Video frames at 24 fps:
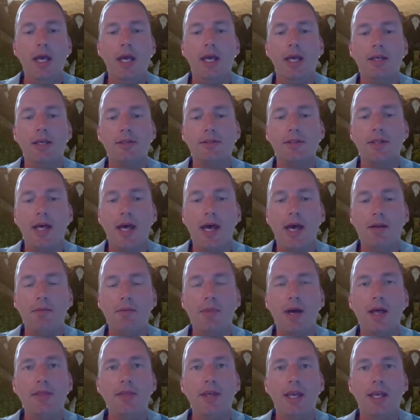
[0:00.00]
is that
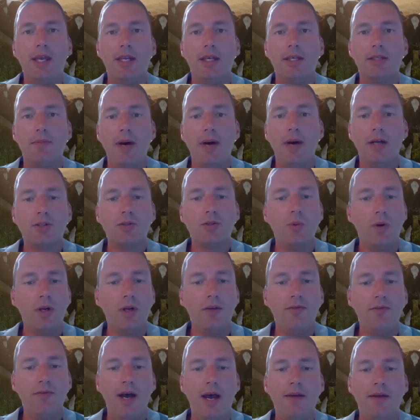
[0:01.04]
methane is about
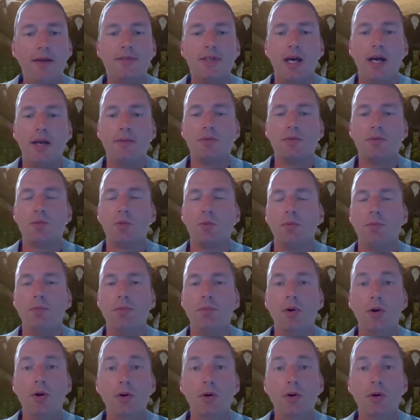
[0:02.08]
25 times more